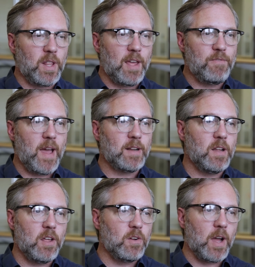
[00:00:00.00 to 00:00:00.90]
They affect
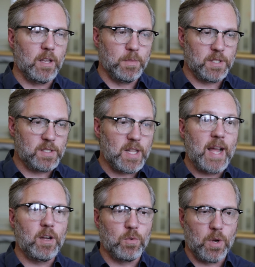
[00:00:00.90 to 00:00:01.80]
other elements
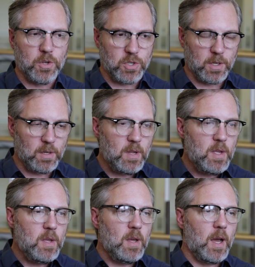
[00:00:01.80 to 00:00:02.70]
like erosion
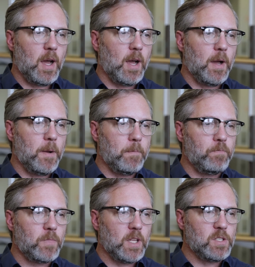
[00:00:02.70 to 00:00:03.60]

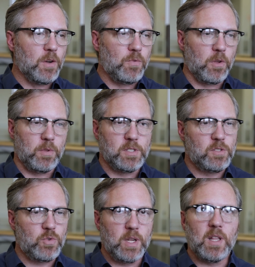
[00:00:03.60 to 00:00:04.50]
and so
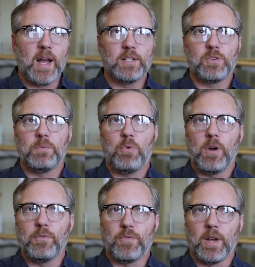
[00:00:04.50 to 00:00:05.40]
forth. Tree lines are
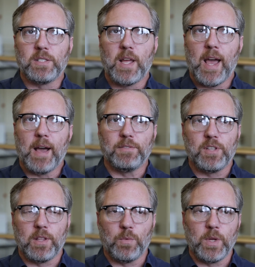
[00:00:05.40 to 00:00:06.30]
important for us to have
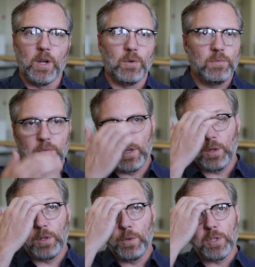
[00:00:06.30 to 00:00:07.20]
so that we don't
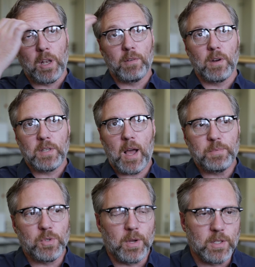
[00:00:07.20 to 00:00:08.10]
lose all of our
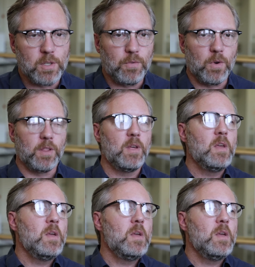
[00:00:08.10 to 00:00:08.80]
topsoil and so forth.